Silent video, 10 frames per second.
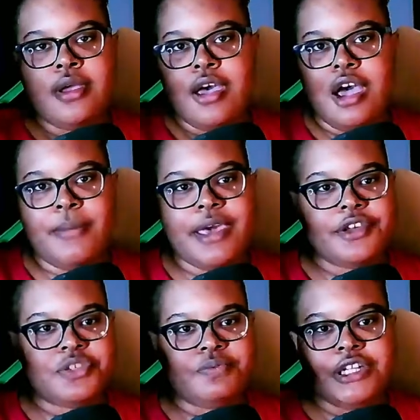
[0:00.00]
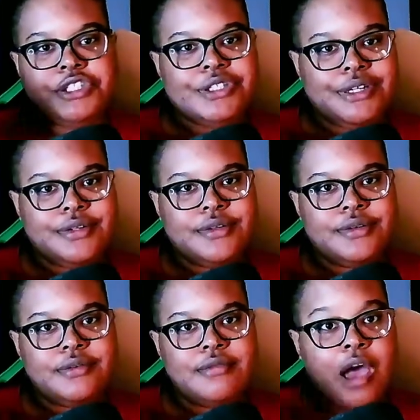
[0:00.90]
I make a spreadsheet.
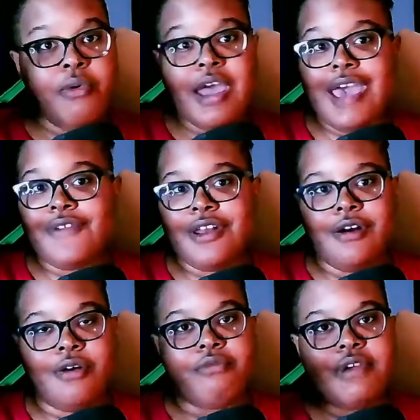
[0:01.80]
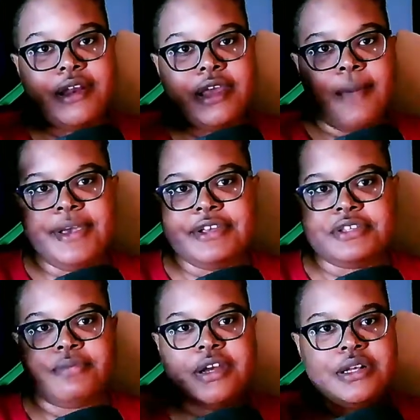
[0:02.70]
I will have it all ready. I make a
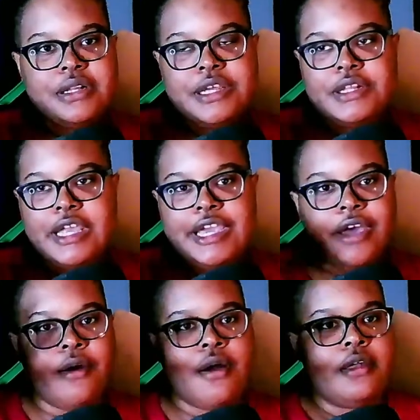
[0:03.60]
spread layout.